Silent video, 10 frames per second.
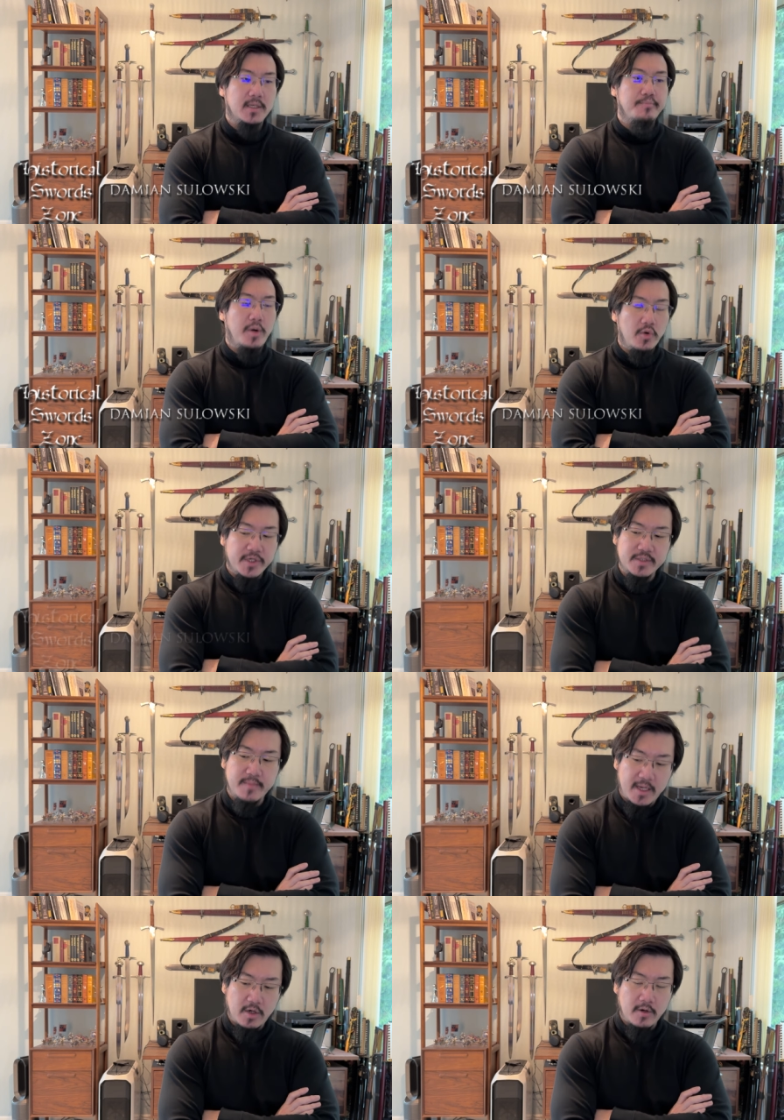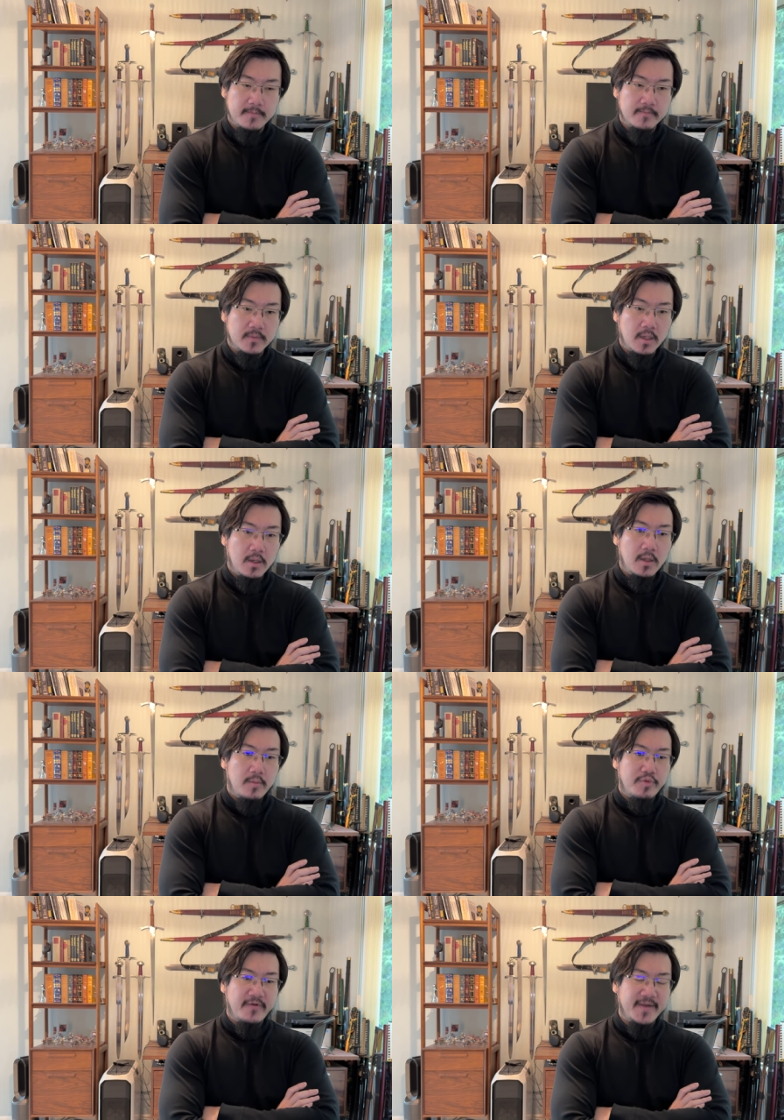is a Polish maker.
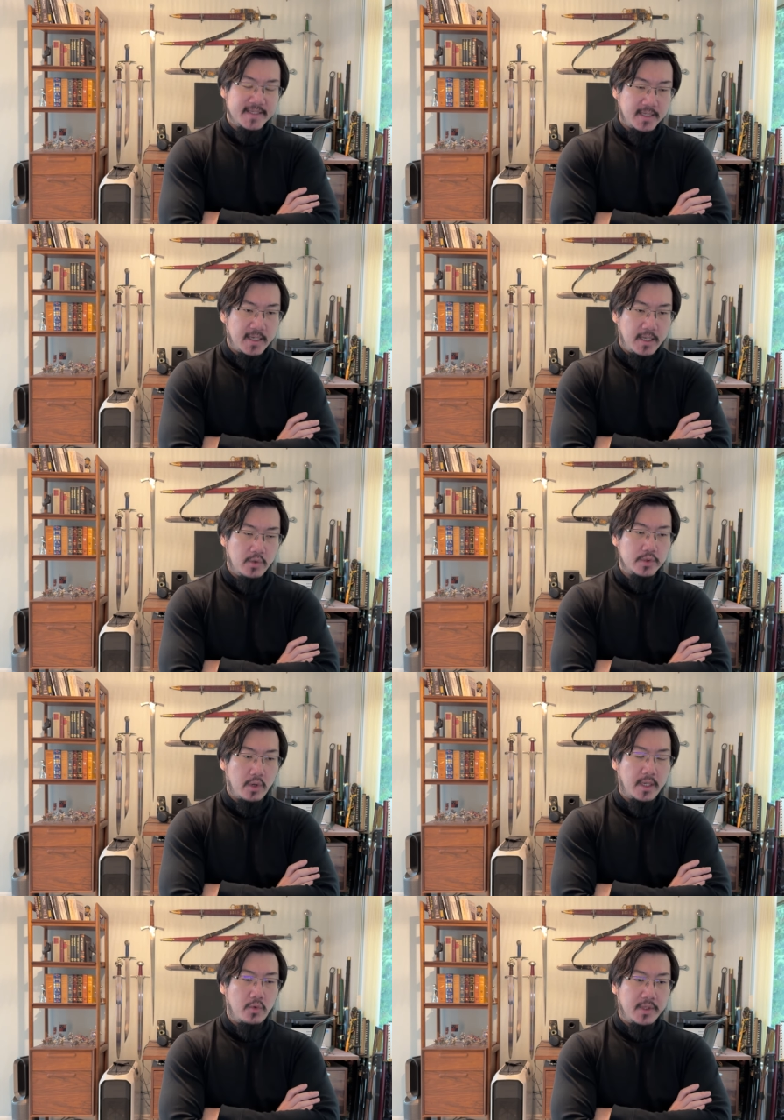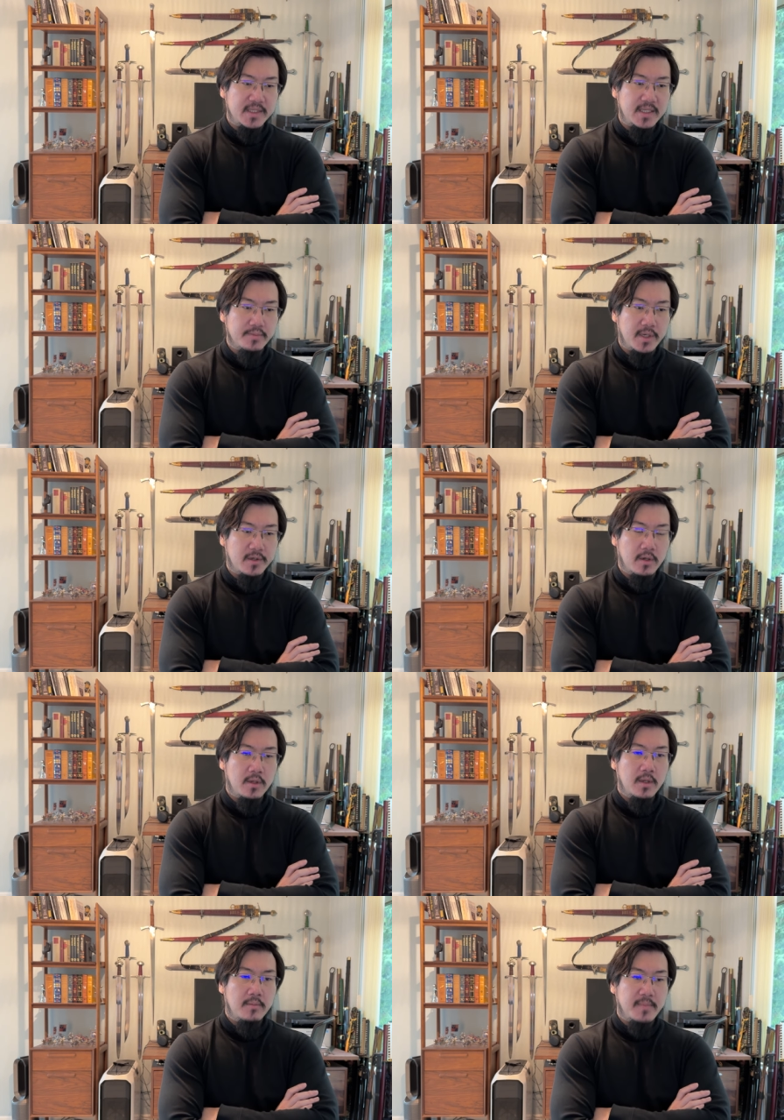Previously, he was working with his
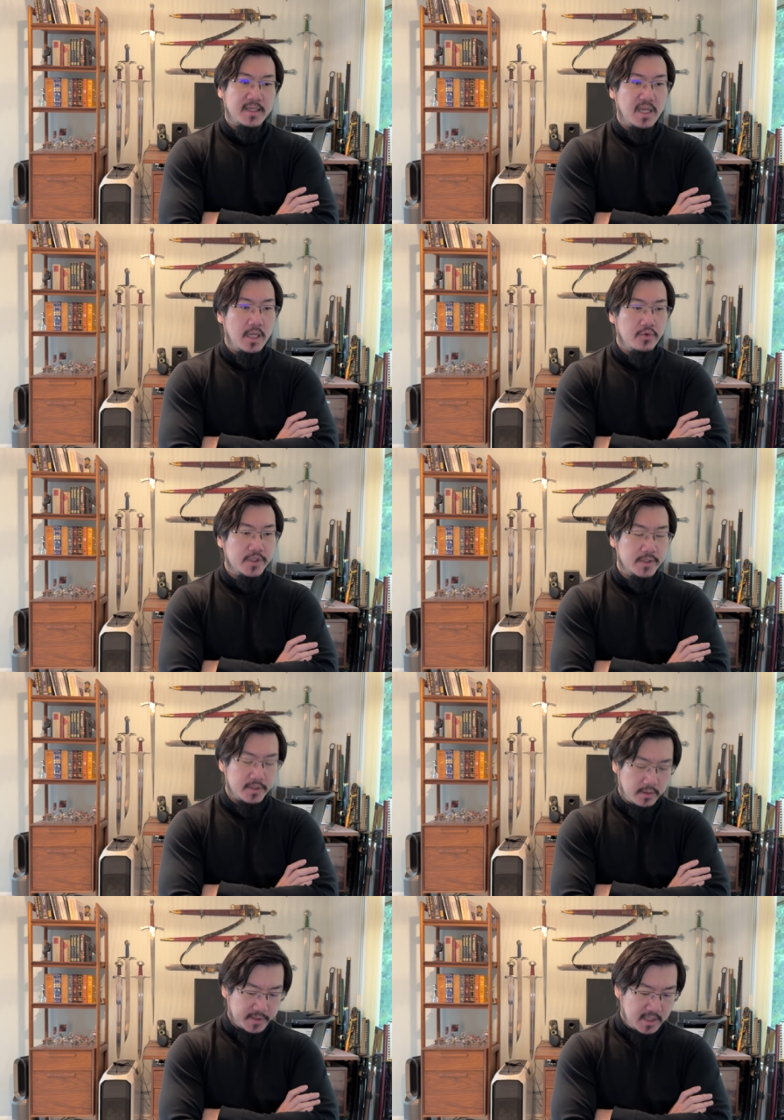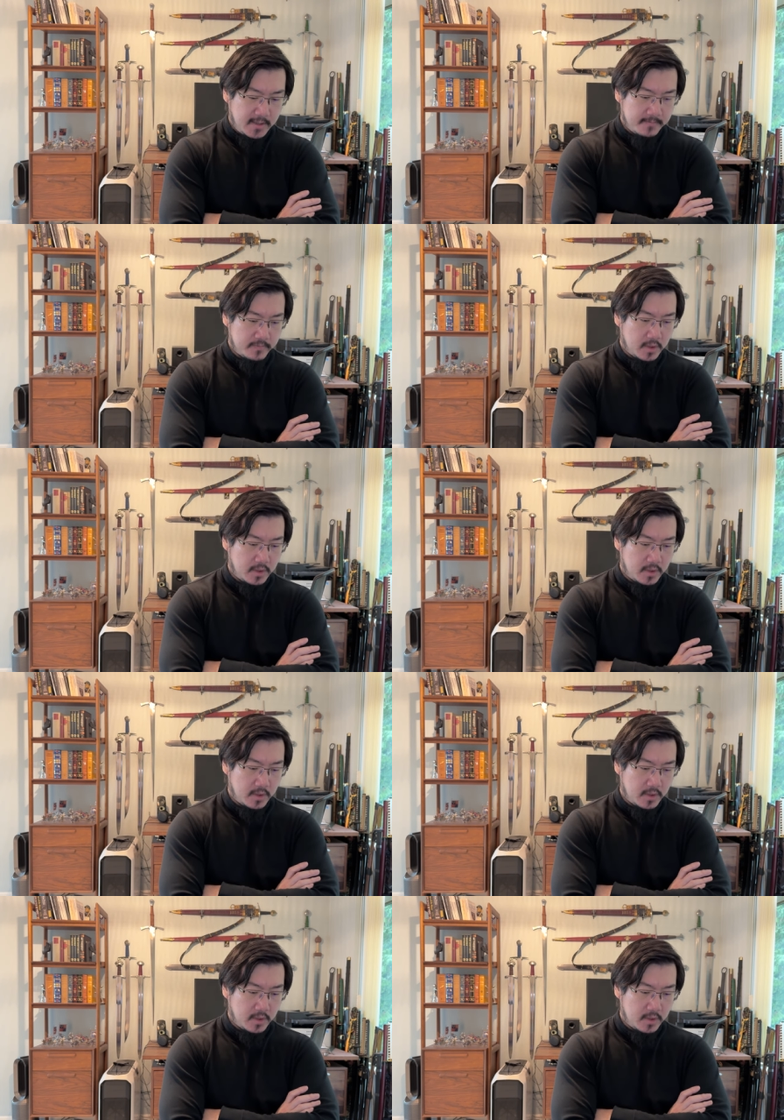brother Mateusz Sulowski,